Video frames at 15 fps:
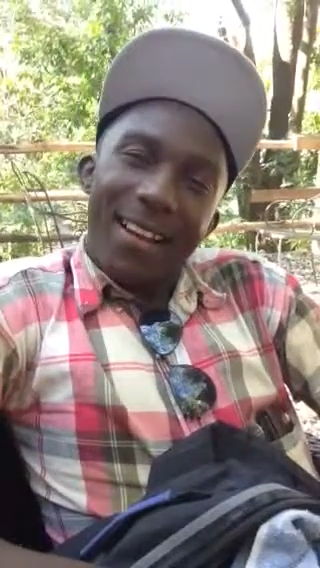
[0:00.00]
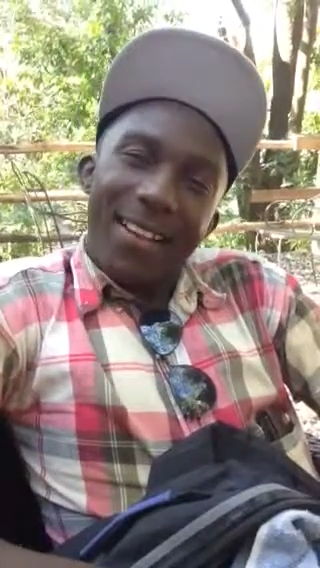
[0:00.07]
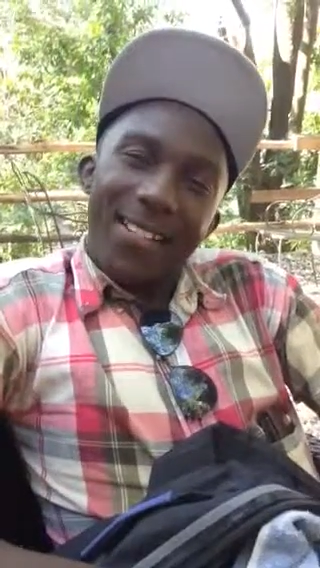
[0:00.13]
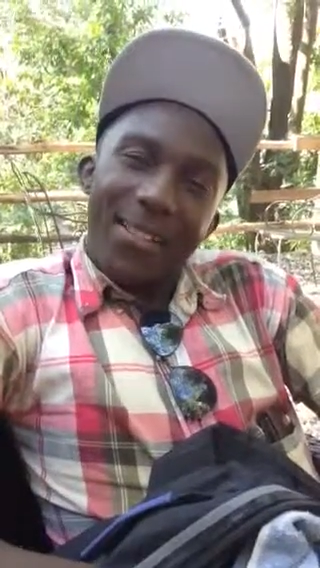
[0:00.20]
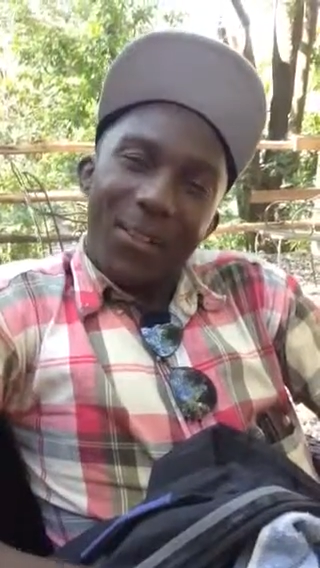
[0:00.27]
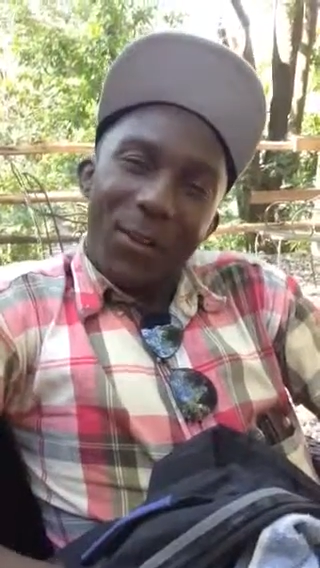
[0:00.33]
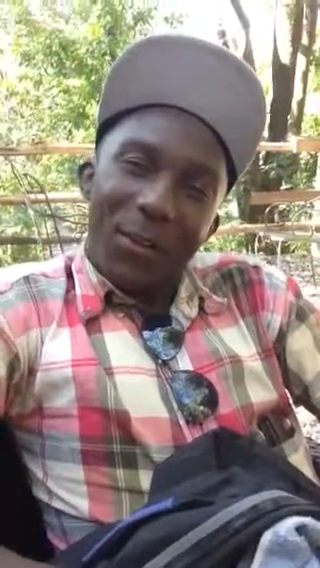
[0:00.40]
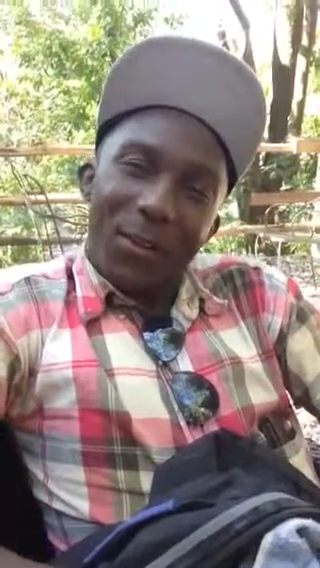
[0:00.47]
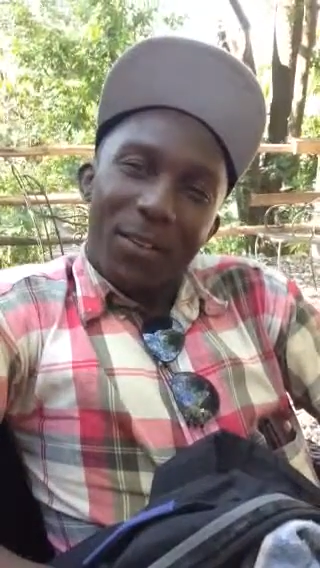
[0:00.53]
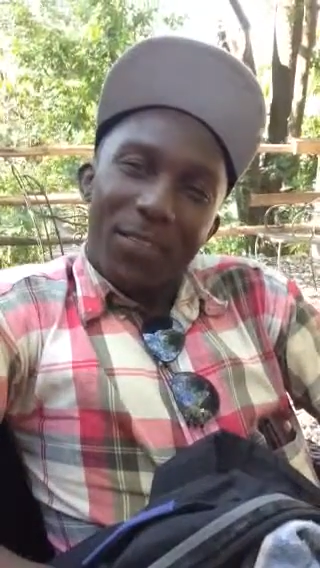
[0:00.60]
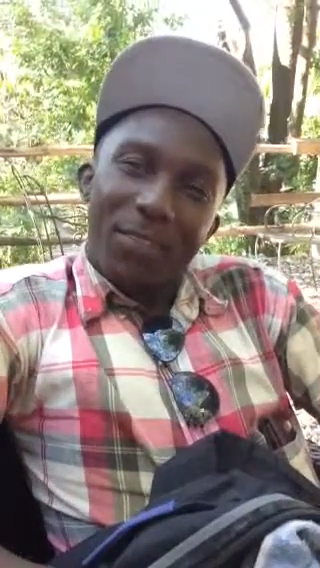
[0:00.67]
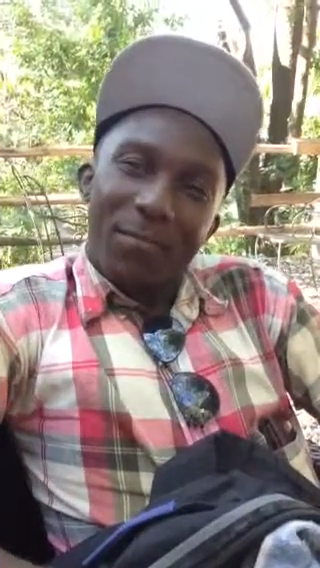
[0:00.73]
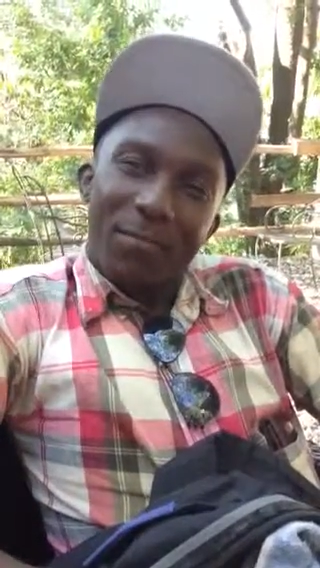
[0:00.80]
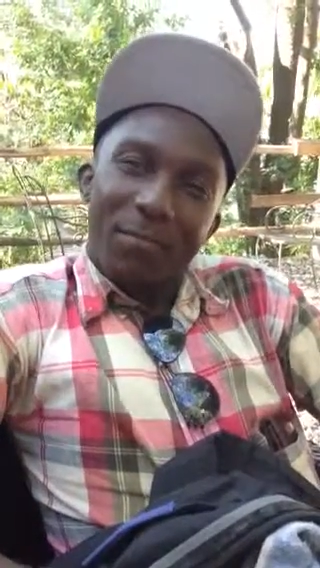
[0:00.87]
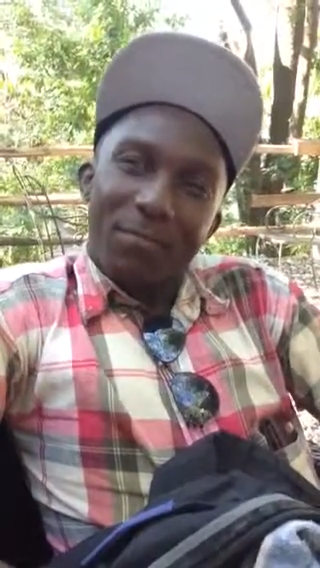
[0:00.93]
school
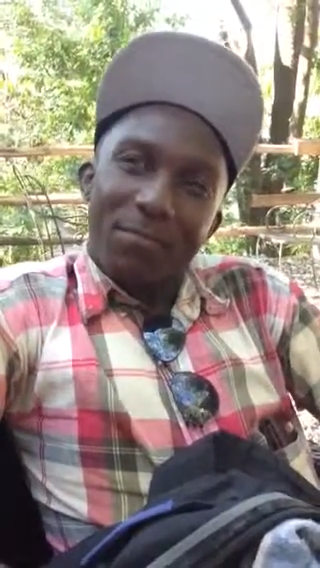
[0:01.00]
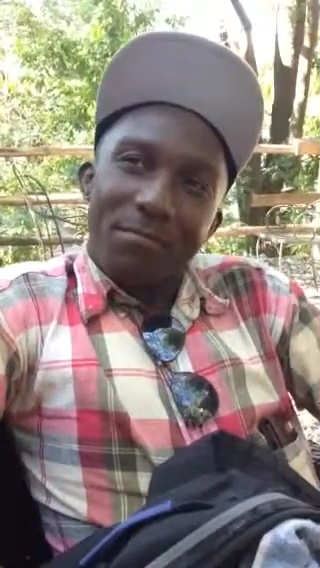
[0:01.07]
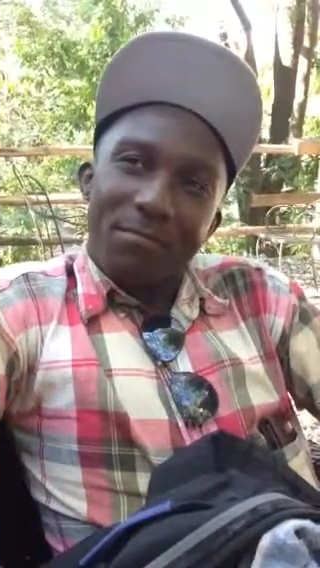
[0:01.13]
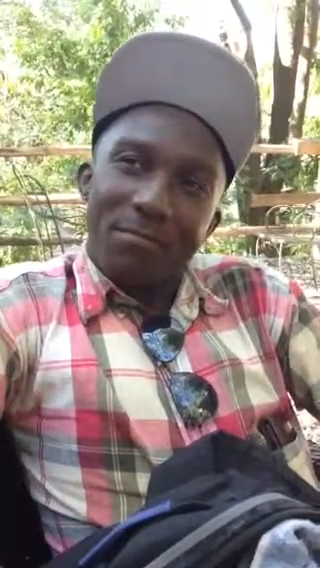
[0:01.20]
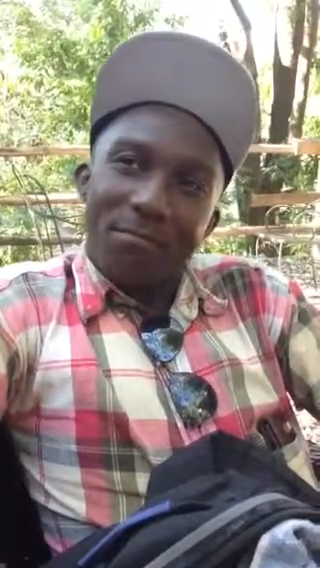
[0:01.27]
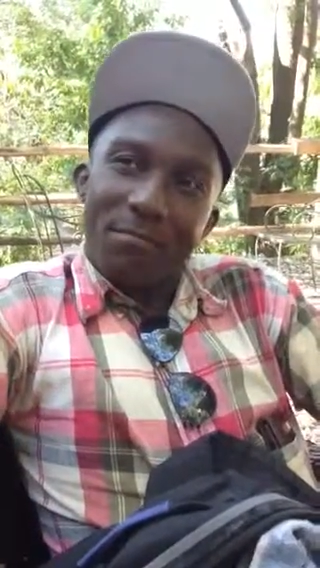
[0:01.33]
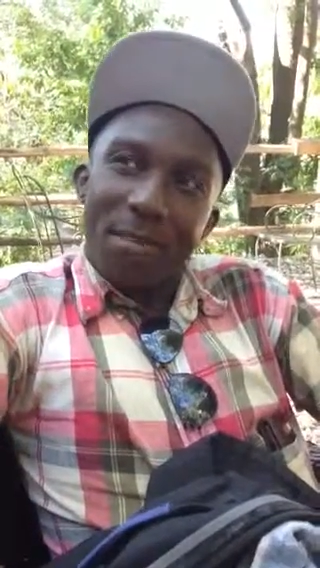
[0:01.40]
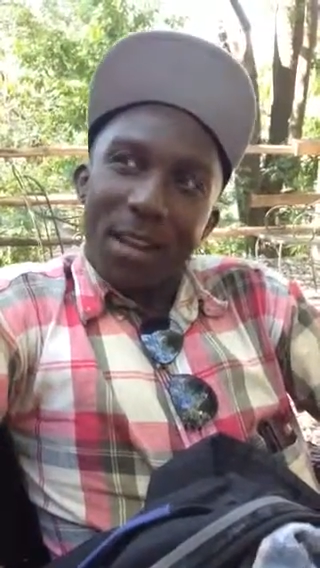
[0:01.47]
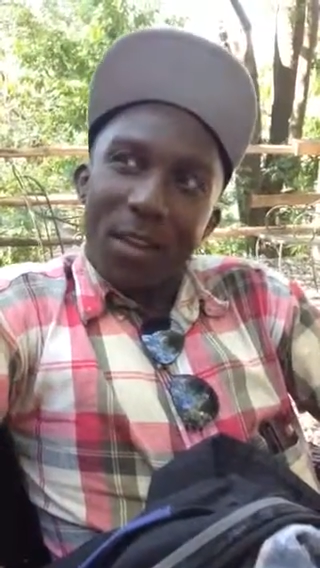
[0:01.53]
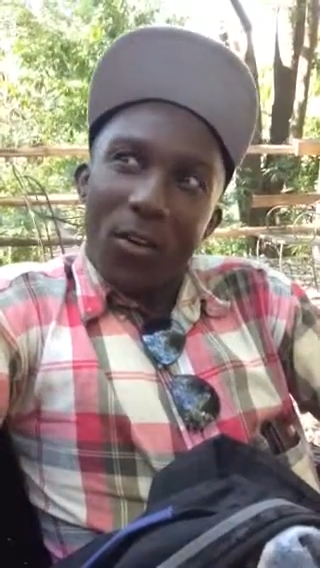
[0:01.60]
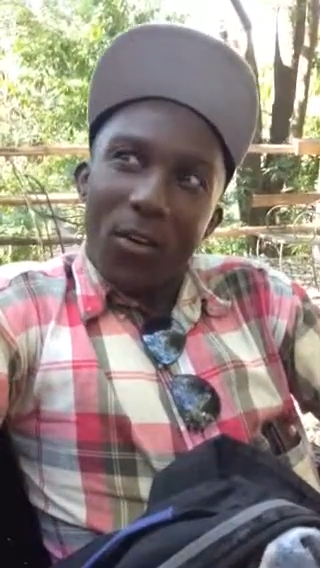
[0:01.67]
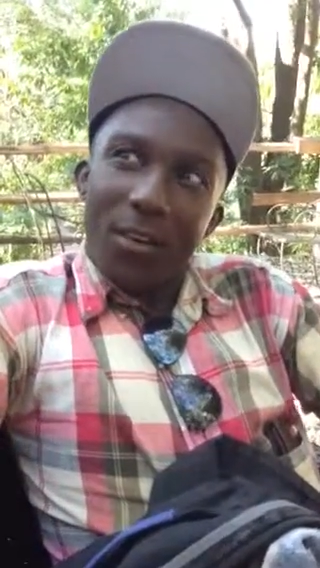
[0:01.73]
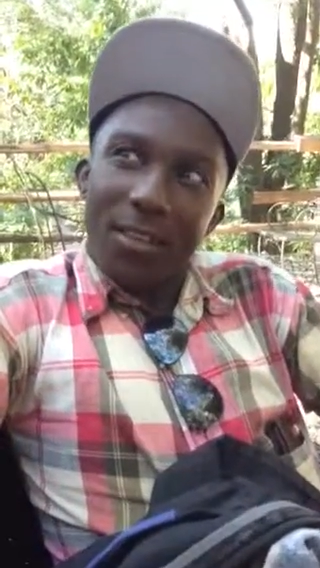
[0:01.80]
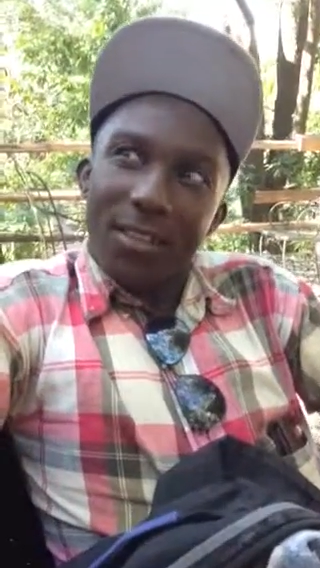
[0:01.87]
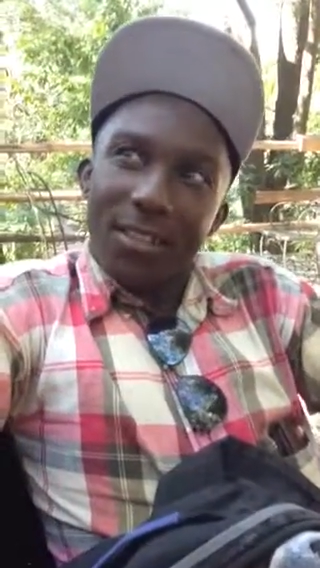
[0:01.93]

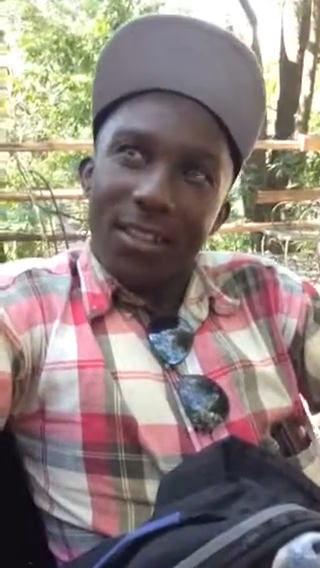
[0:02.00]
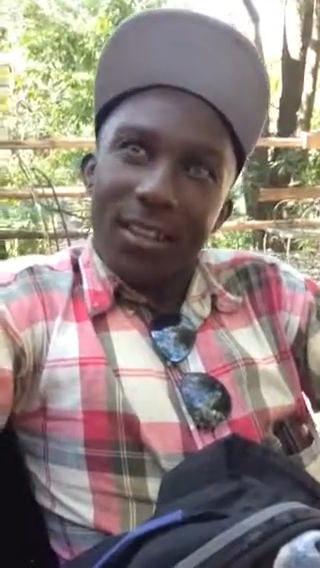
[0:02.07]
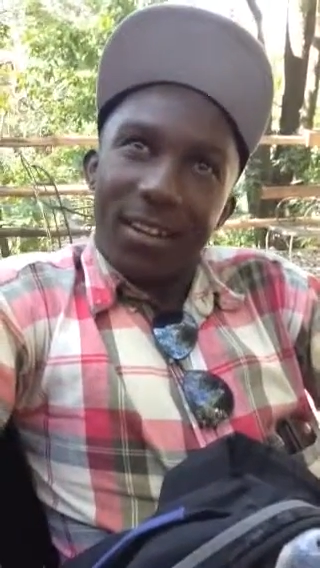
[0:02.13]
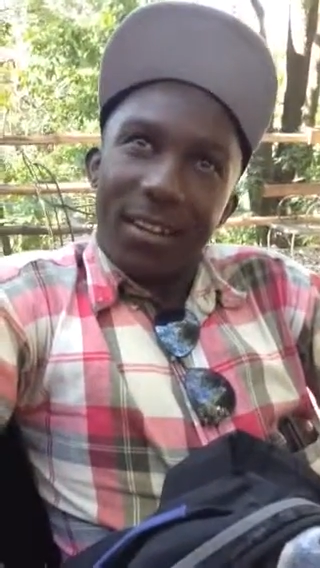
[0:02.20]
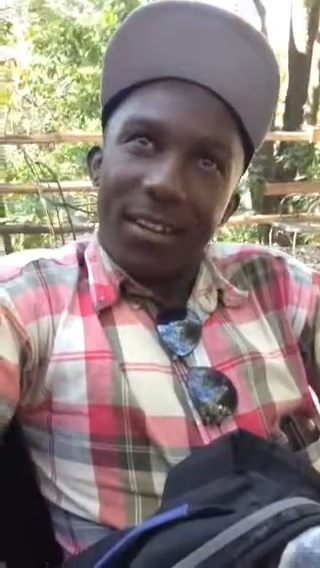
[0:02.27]
because